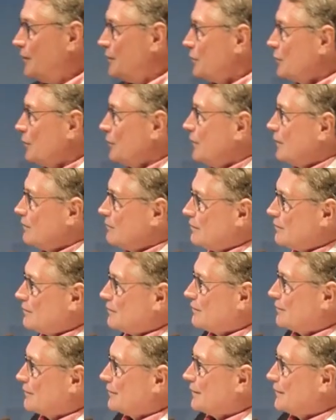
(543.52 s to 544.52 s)
So this
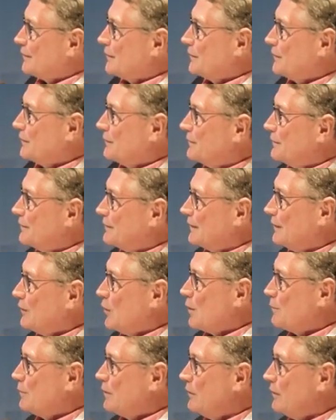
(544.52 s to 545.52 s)
is an
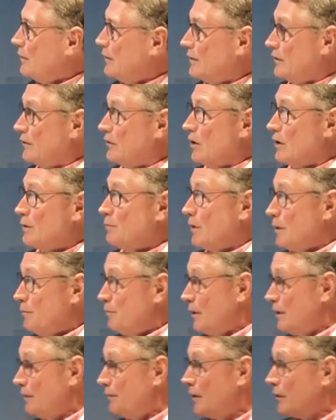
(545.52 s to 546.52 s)
opportunity to talk about a
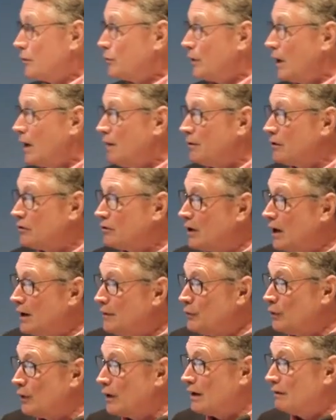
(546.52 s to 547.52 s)
bit of history. How much
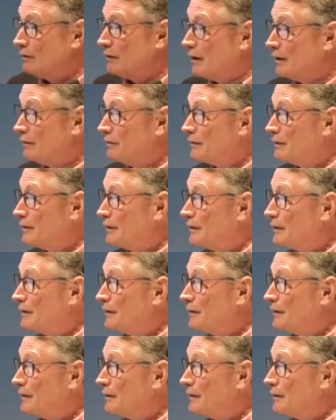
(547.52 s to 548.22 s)
time do I have left?